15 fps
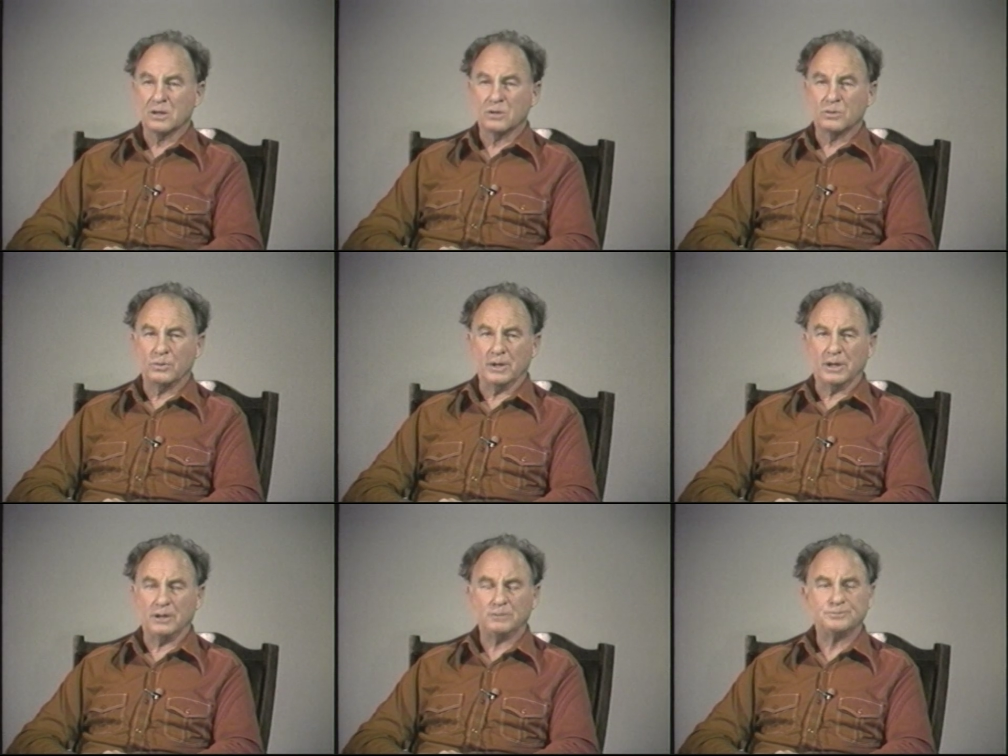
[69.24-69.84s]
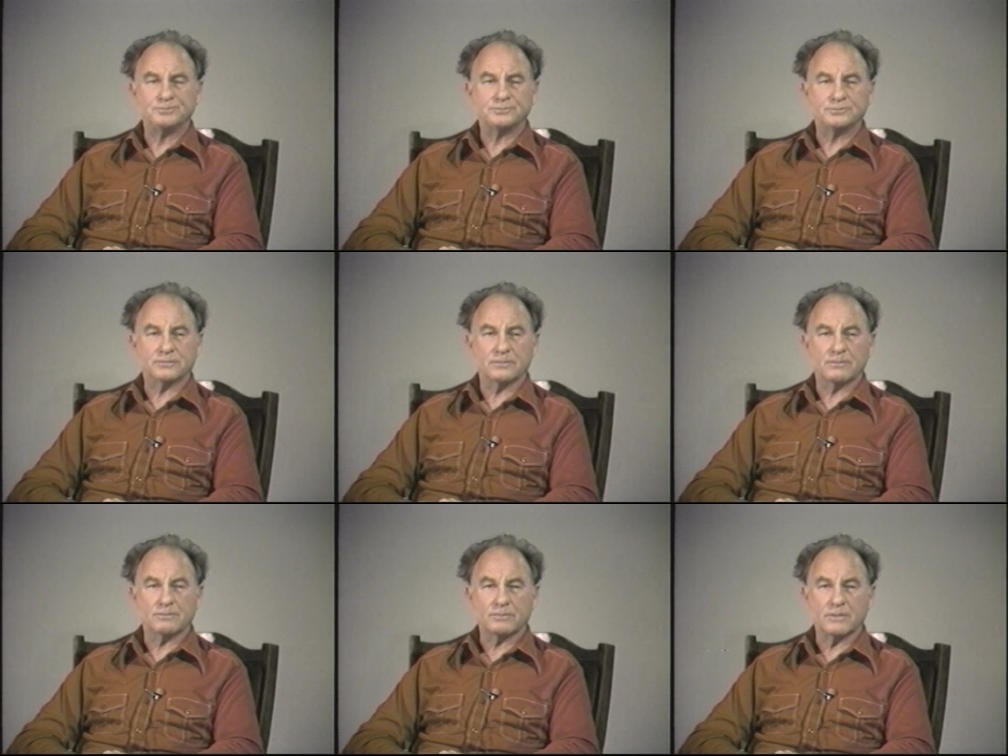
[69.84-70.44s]
Well,
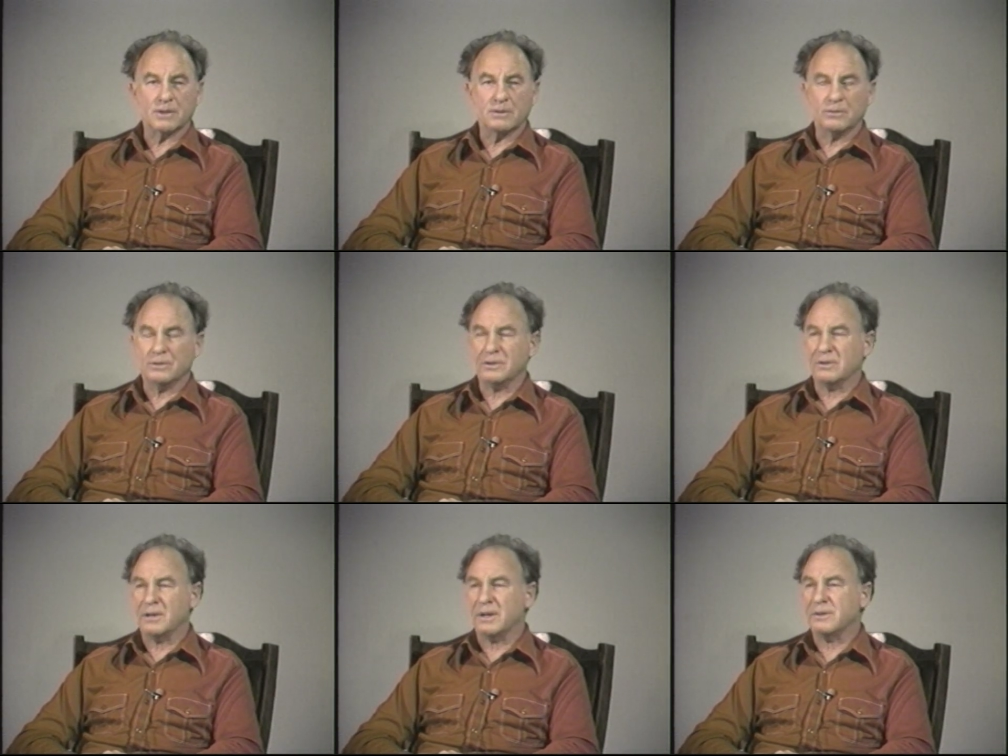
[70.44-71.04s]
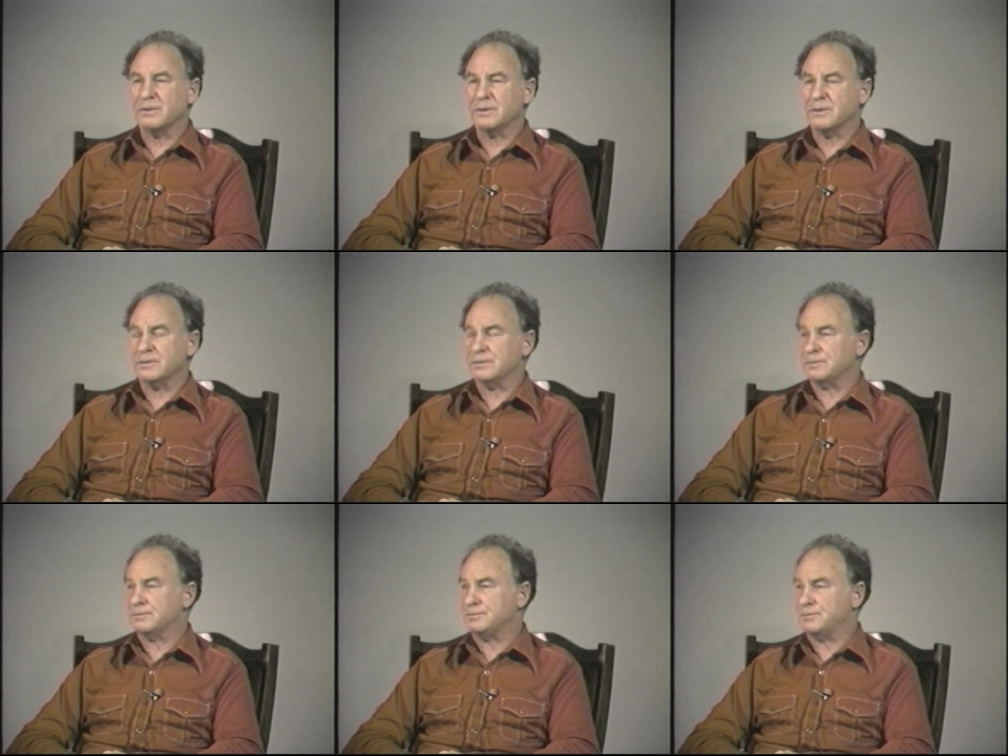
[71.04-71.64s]
when you're out in
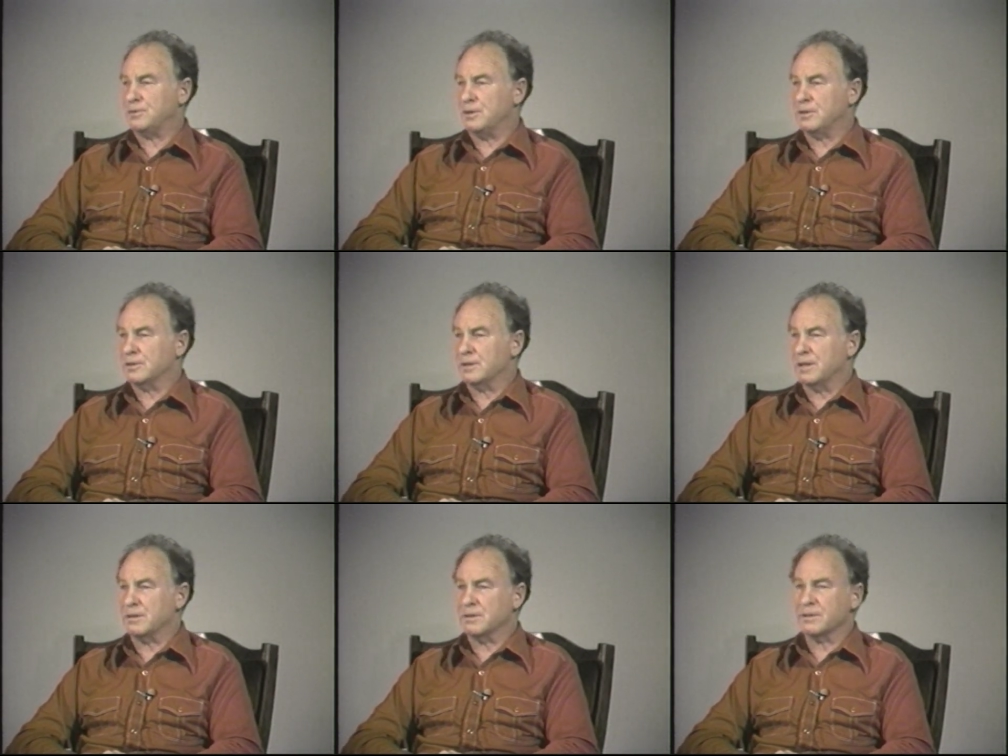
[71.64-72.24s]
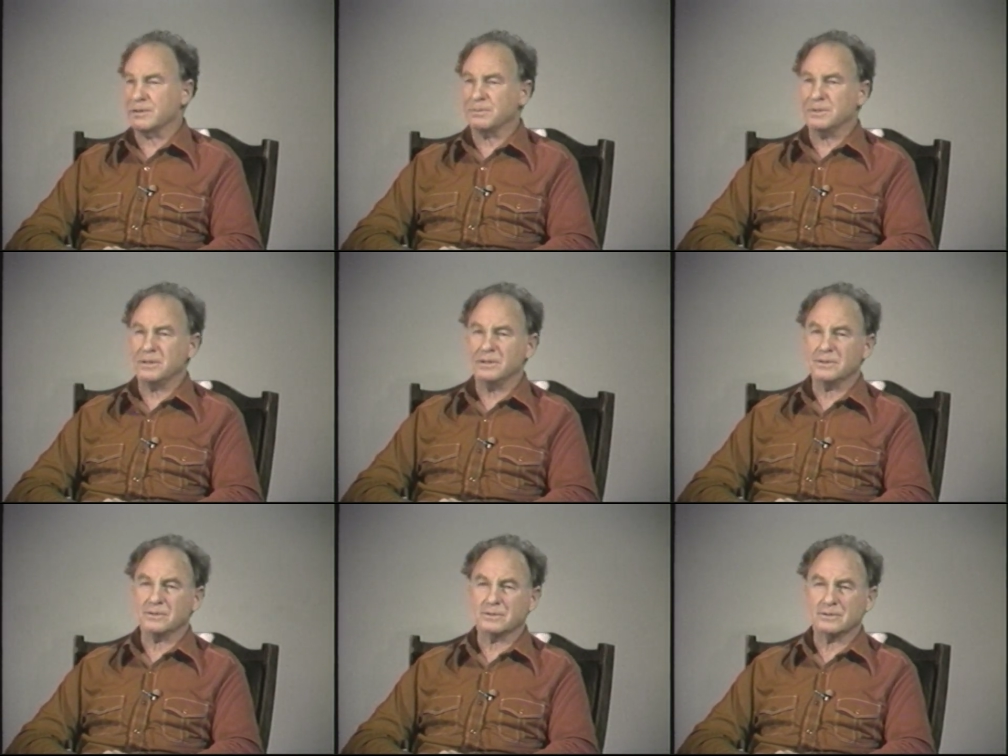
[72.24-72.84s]
the fog down at the
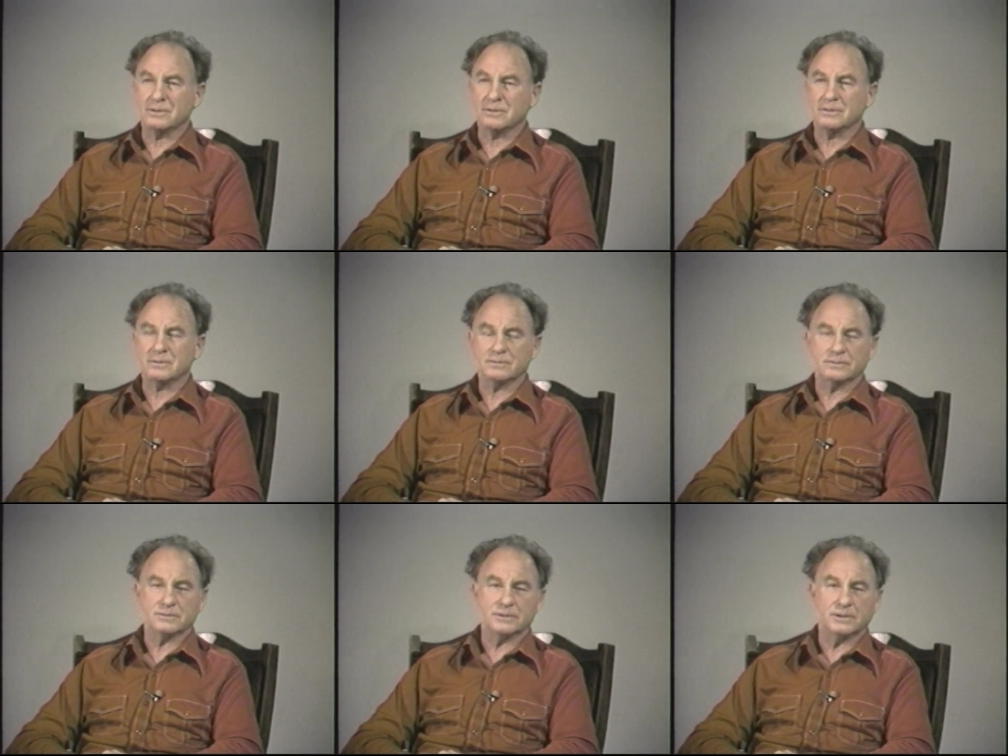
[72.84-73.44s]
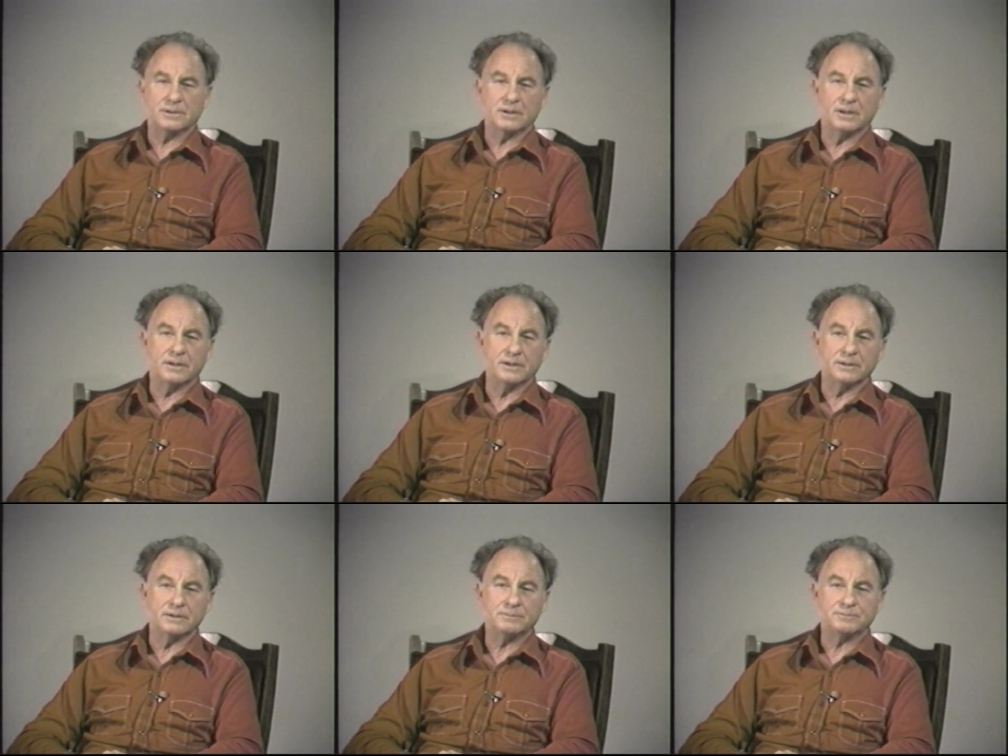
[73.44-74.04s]
beach or in
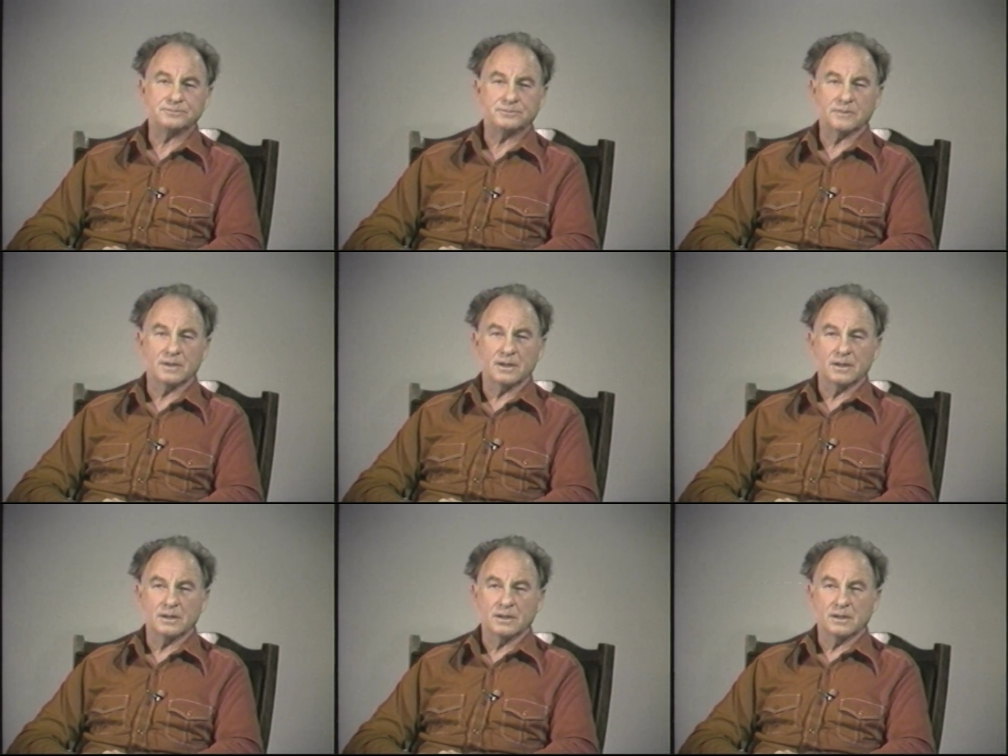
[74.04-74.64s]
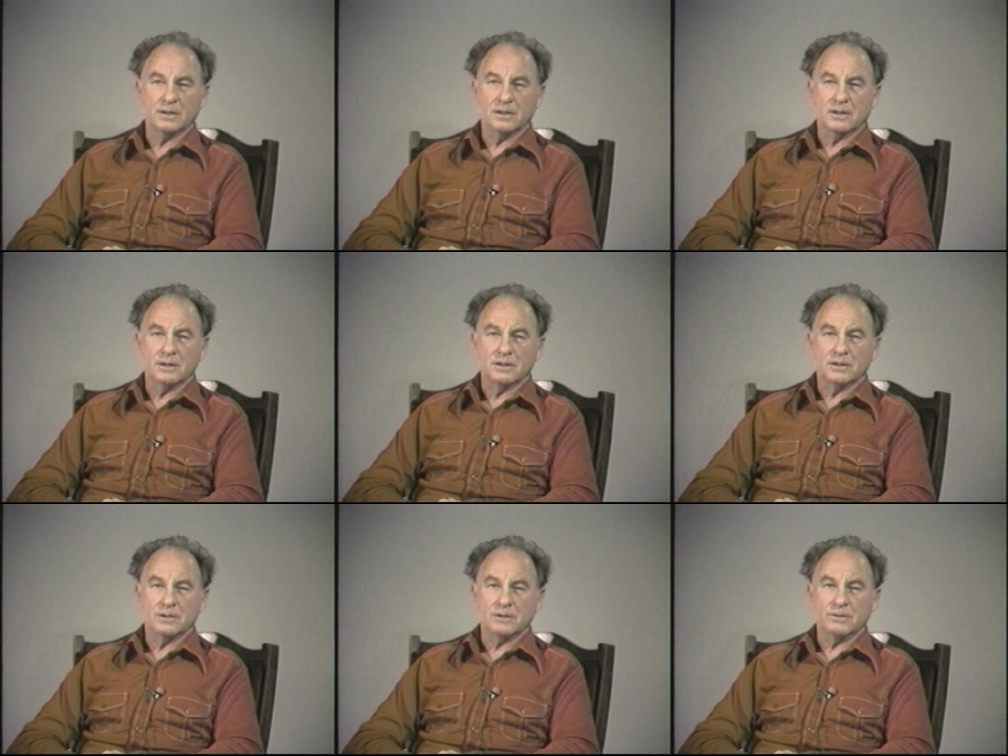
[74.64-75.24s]
London,
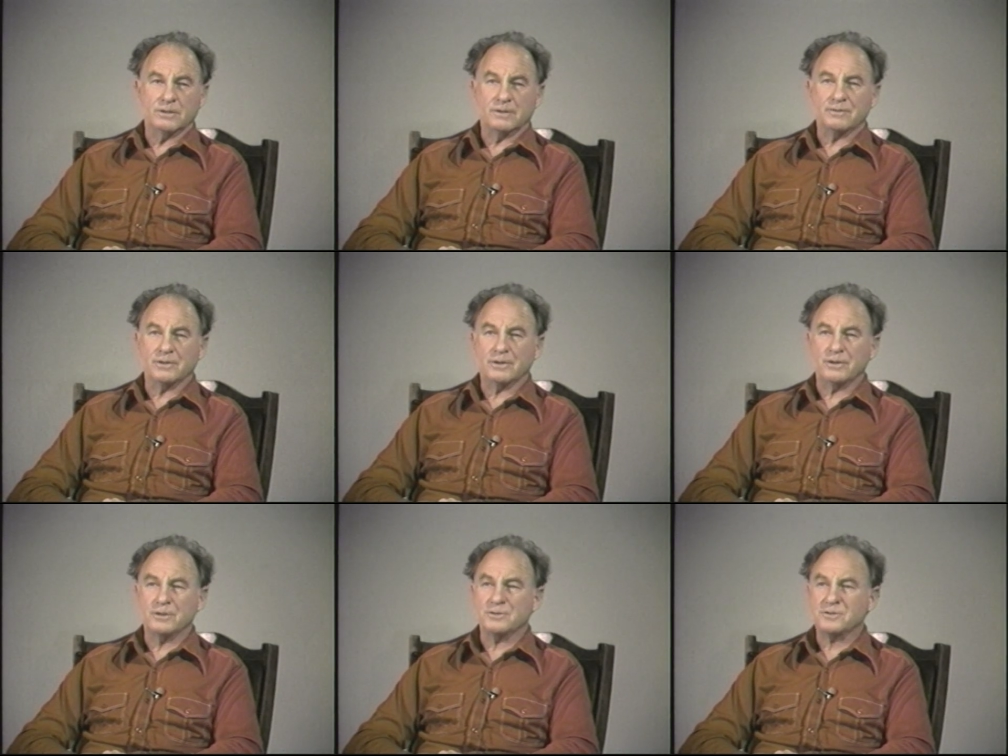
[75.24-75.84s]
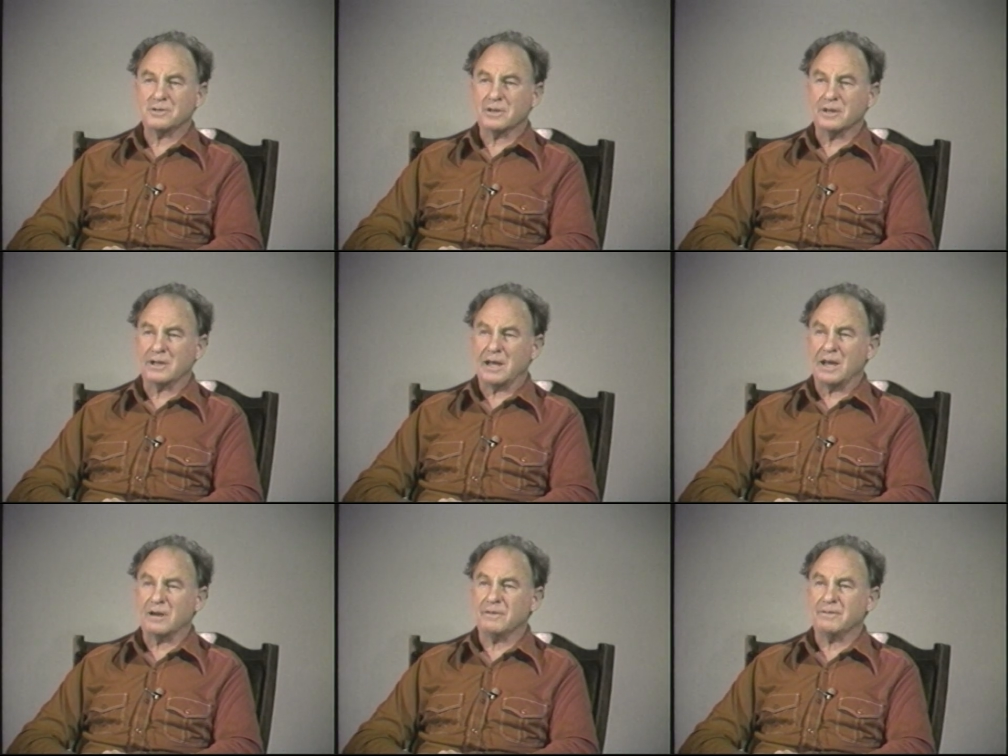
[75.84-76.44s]
you have the urge to get
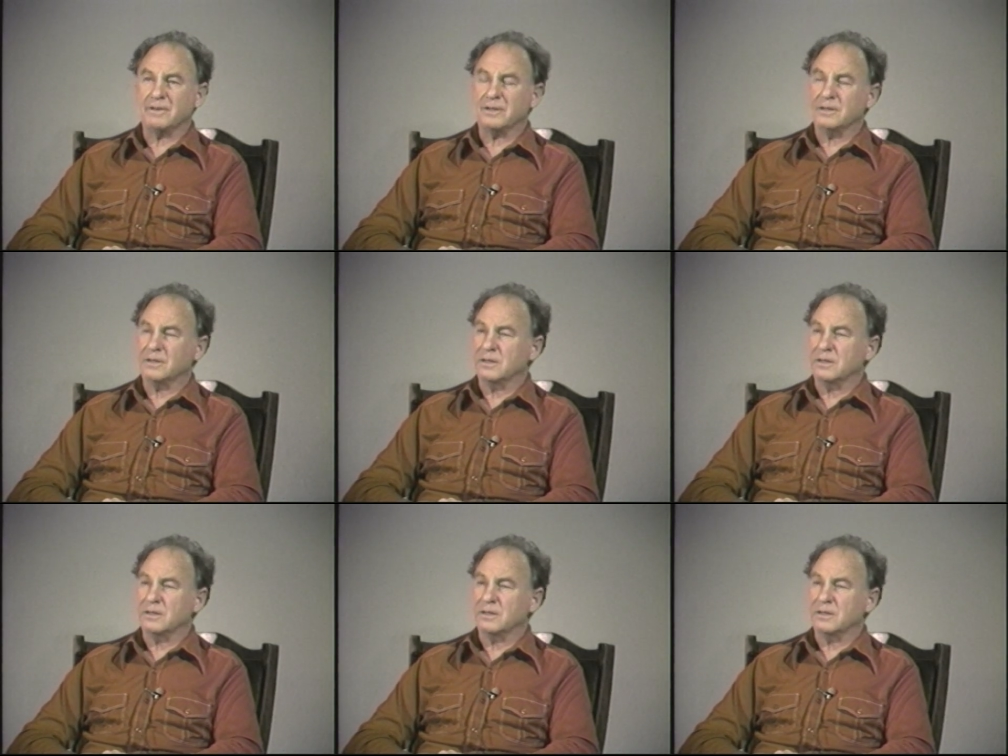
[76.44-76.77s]
out of it.